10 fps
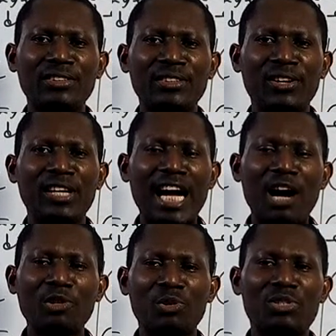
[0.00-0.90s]
on
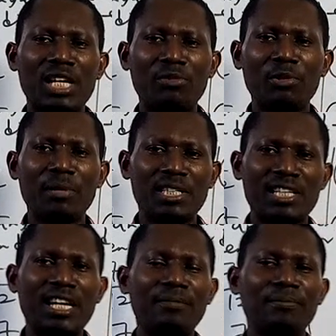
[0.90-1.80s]
how to serve you
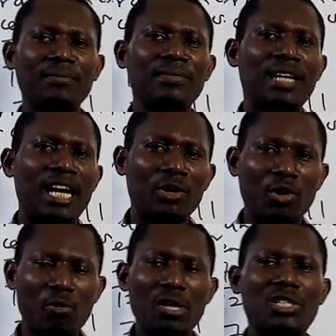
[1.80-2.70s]
better and your
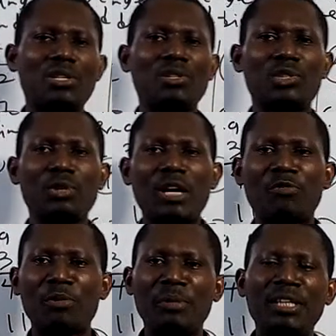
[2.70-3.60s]
questions you have
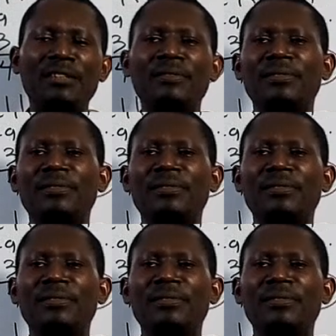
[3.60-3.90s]
for me,